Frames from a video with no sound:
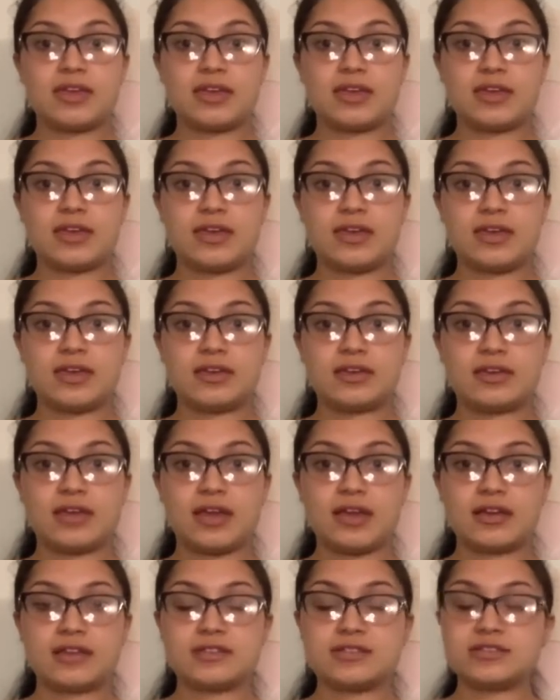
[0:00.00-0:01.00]
in
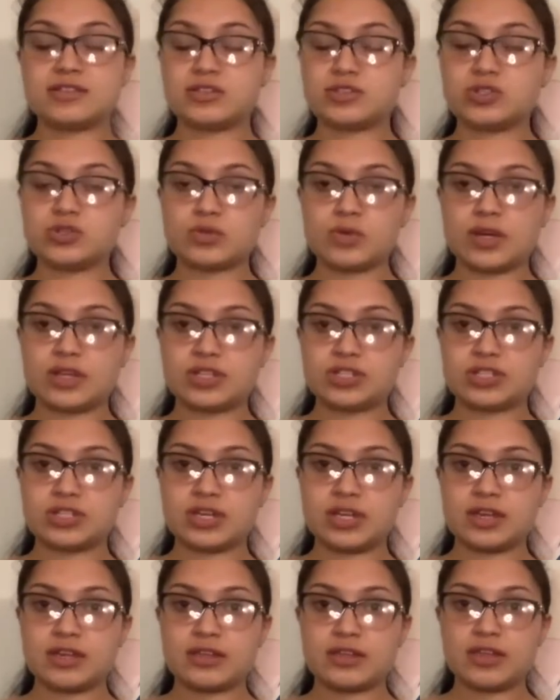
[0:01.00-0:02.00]
a
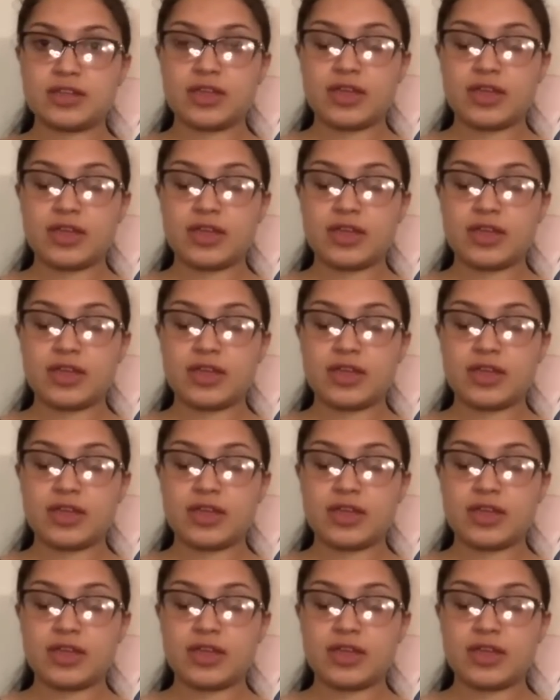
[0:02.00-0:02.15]
situation,